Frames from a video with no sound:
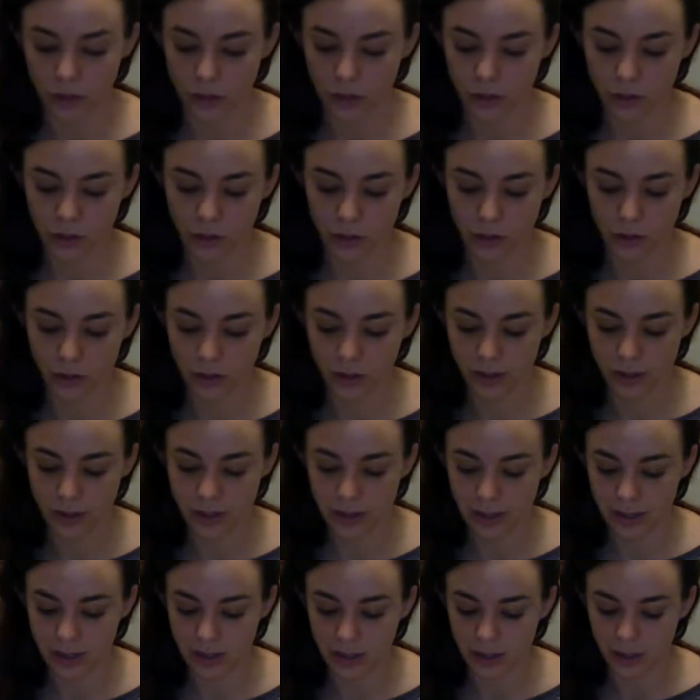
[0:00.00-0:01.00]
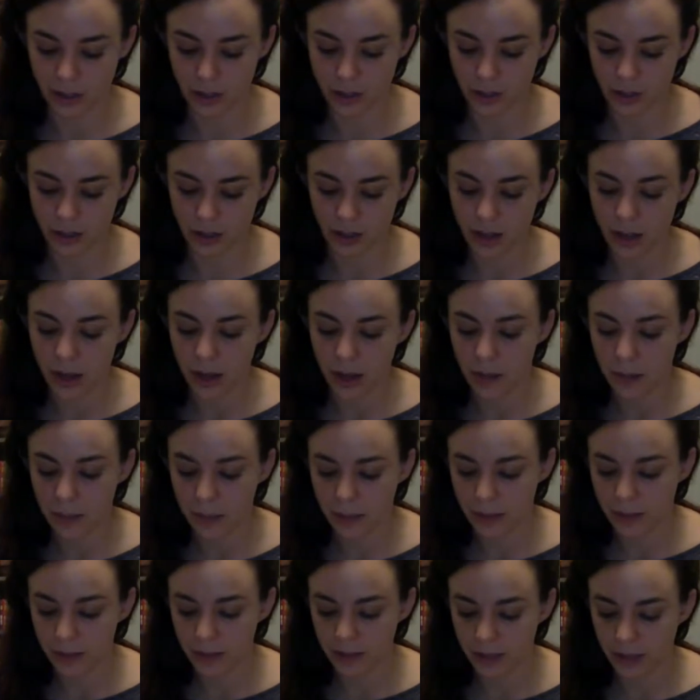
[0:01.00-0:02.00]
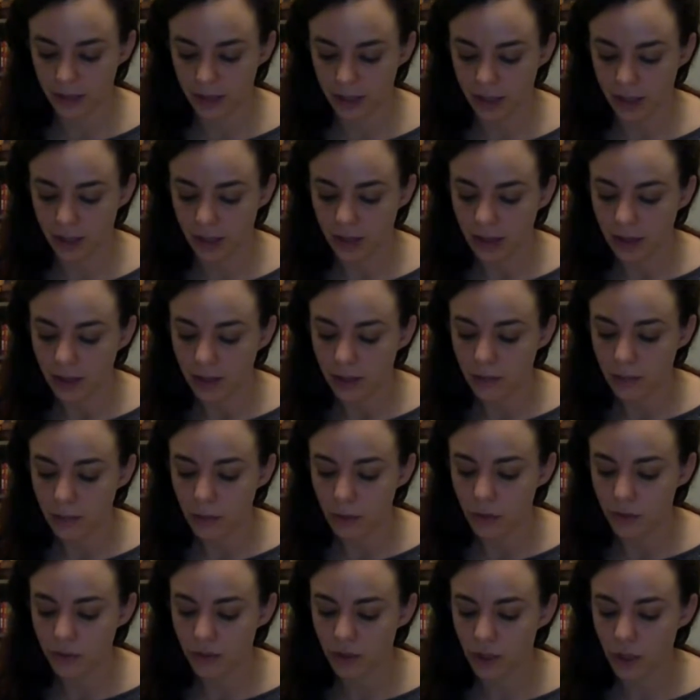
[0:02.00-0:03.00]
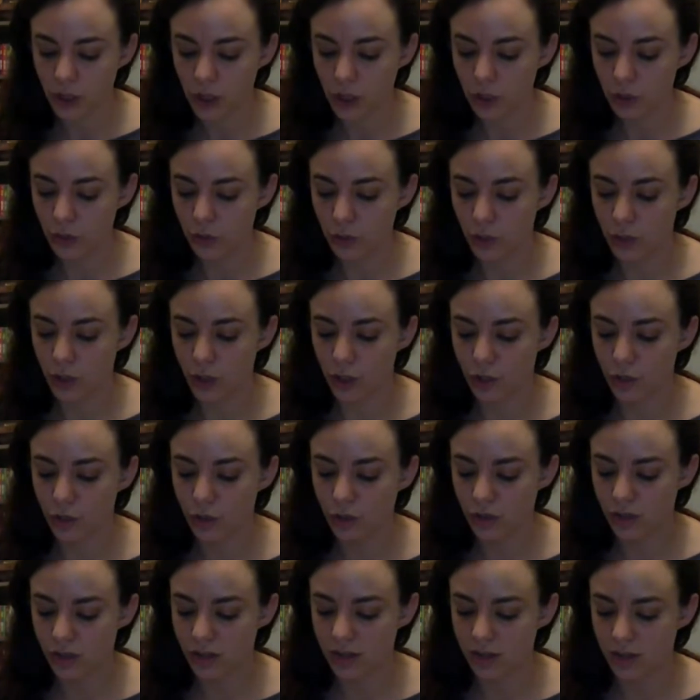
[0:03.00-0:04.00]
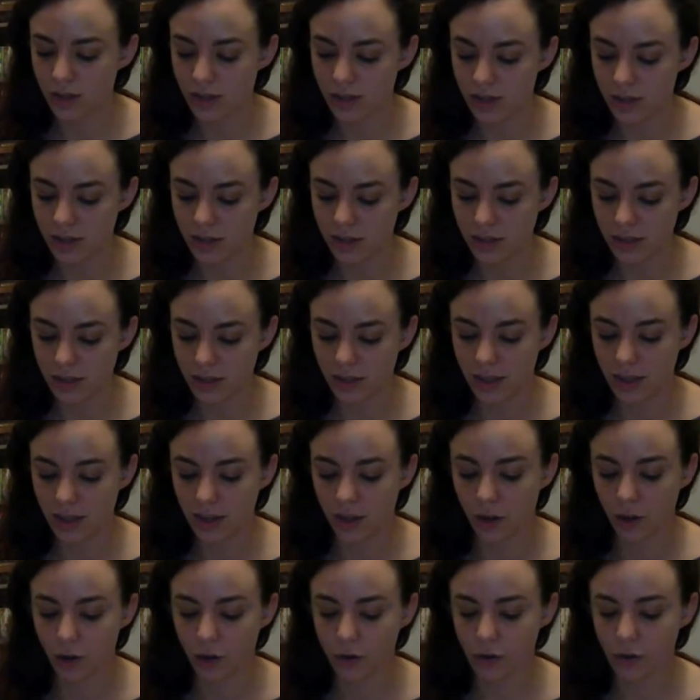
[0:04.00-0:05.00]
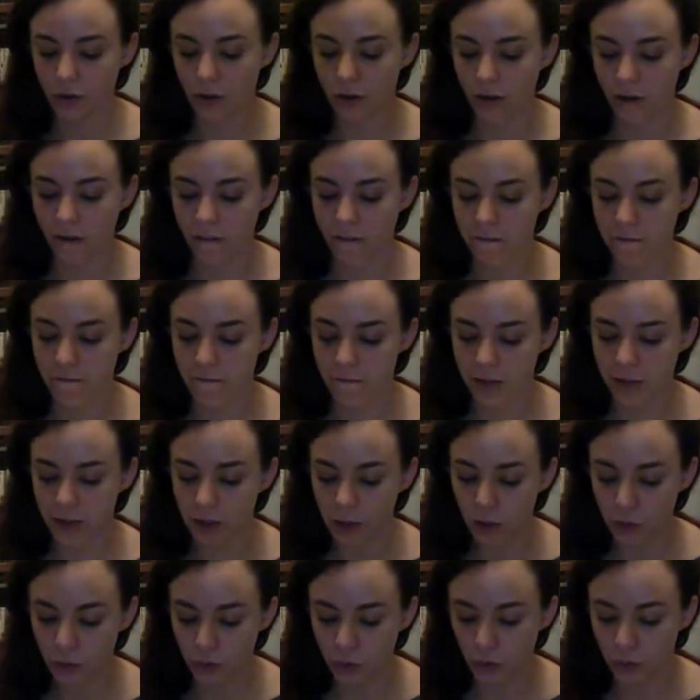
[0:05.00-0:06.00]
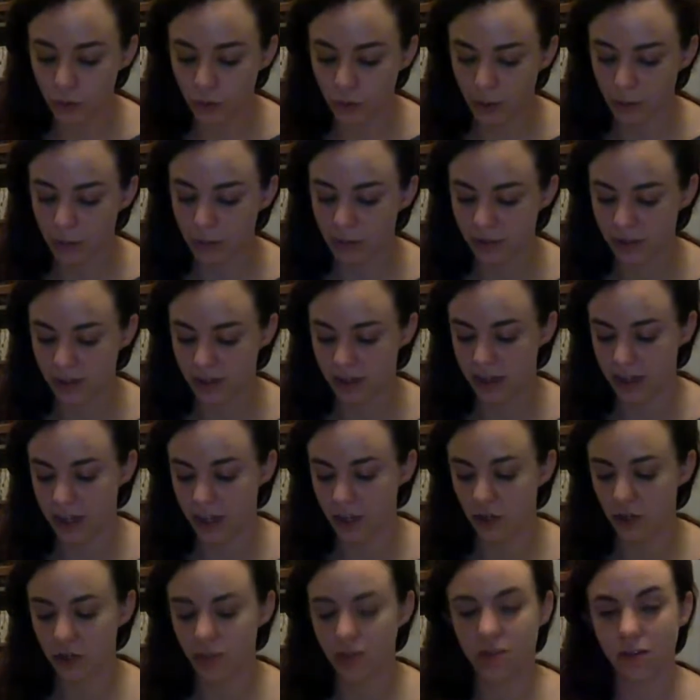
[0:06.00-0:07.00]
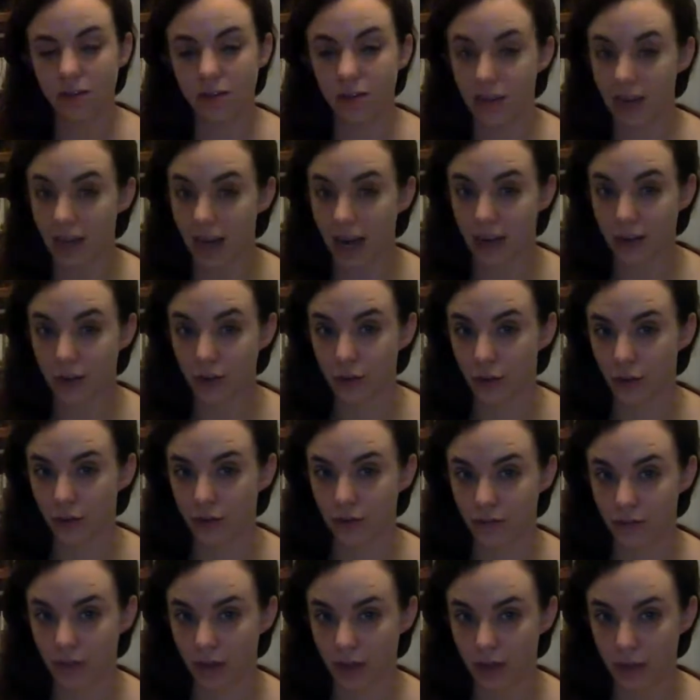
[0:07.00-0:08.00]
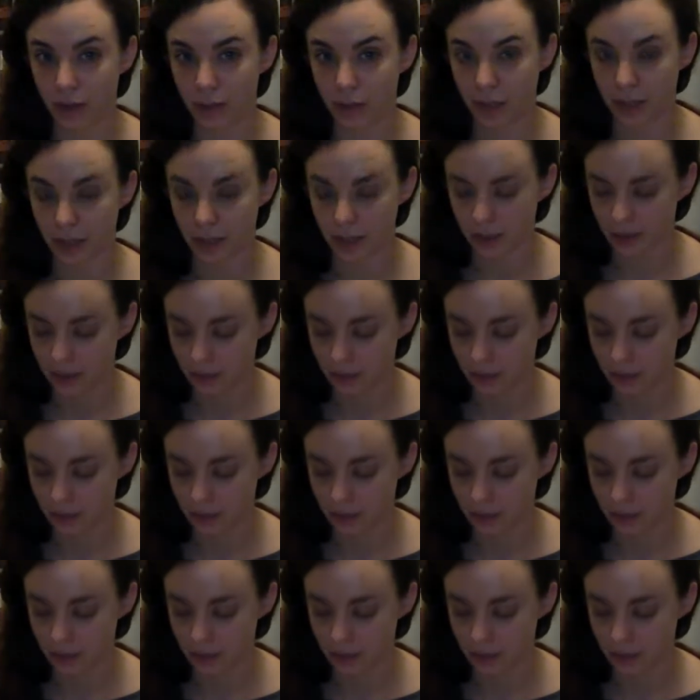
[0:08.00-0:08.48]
choice condition. Apparently, the motivation to reduce dissonance can alter our visual representations of the natural environment.